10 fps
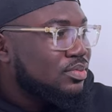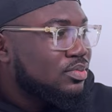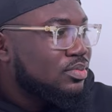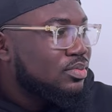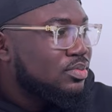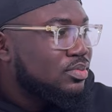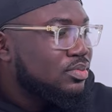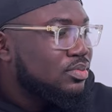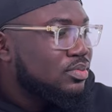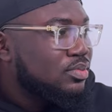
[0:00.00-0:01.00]

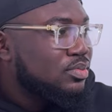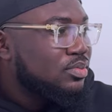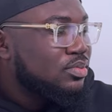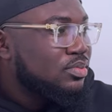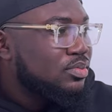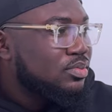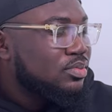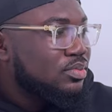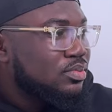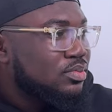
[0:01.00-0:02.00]

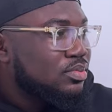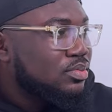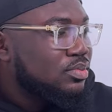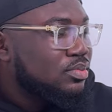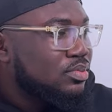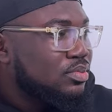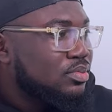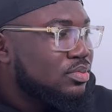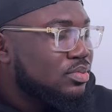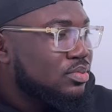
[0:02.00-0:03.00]

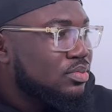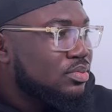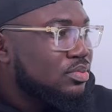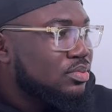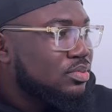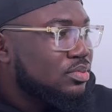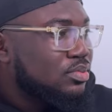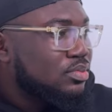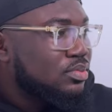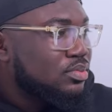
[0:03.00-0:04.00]

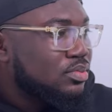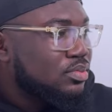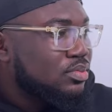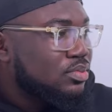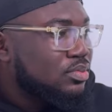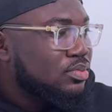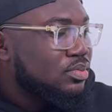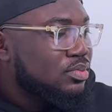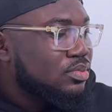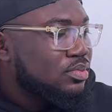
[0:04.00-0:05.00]

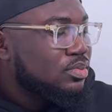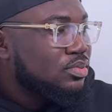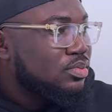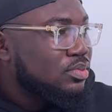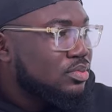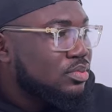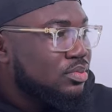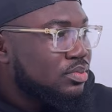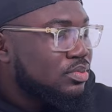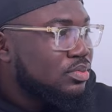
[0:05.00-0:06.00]

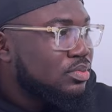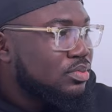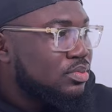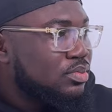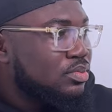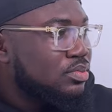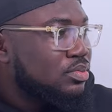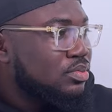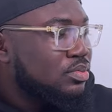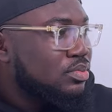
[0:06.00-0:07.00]

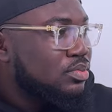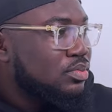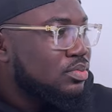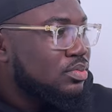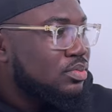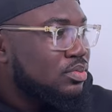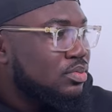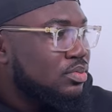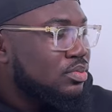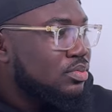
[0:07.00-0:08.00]
[no speech]